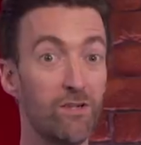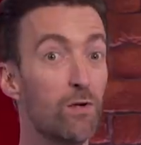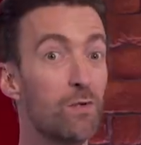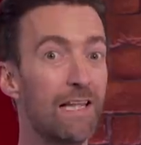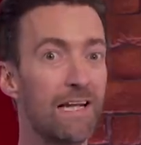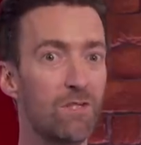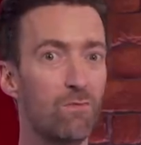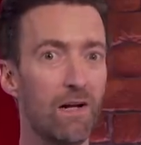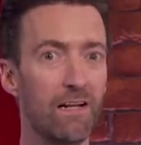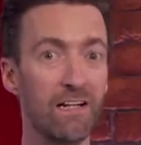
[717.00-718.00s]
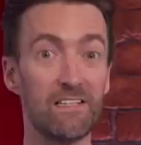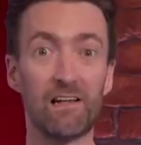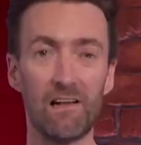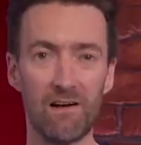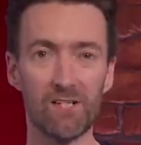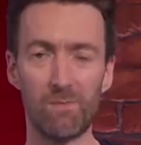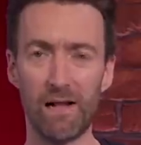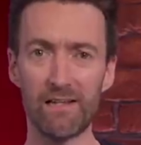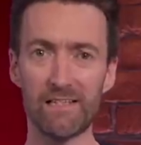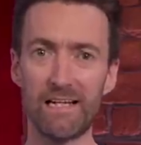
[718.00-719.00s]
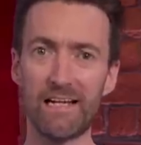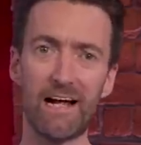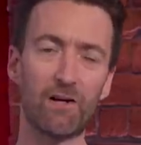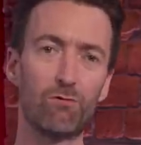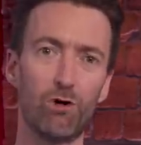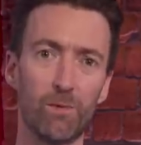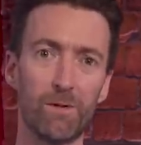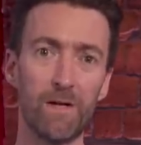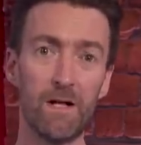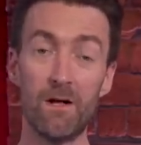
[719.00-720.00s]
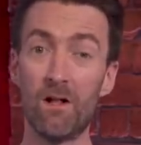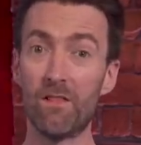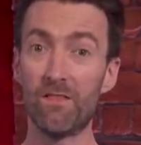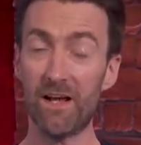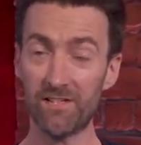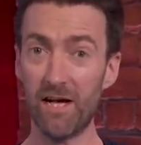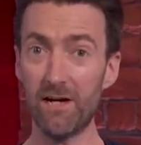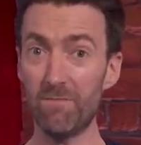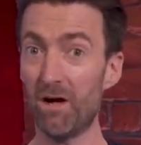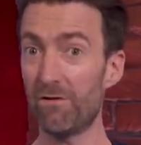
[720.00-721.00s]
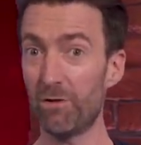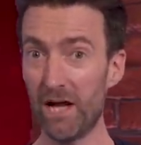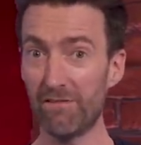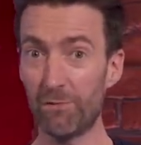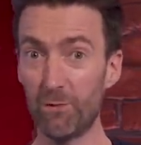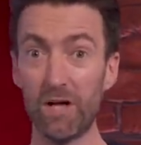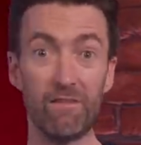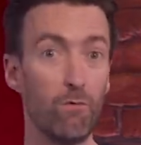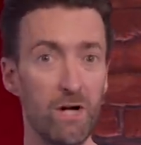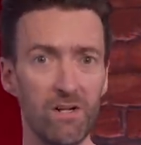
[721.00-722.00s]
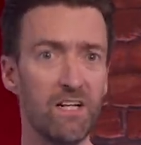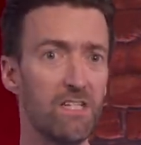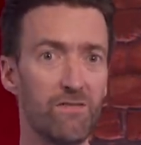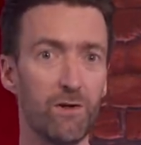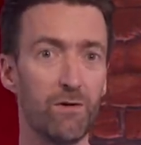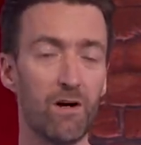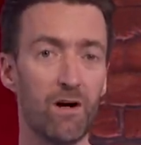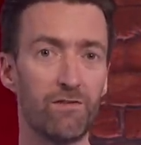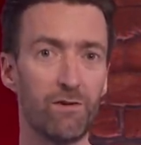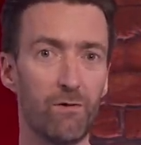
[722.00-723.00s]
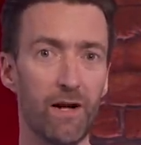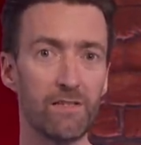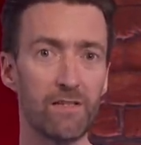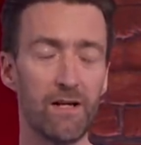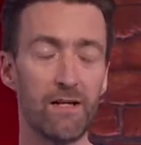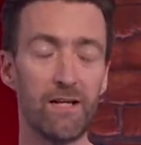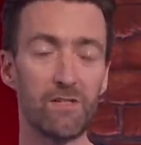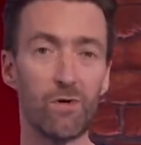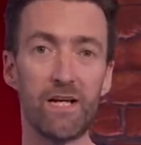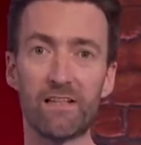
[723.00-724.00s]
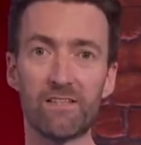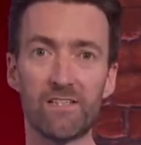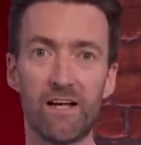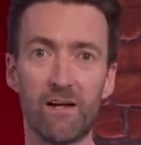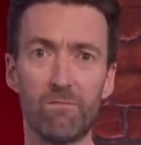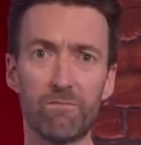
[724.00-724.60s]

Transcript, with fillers: who was later relegated to last place in that group. That said, I thought Evenepoel gave a really good interview after the race. Here's what he had to say.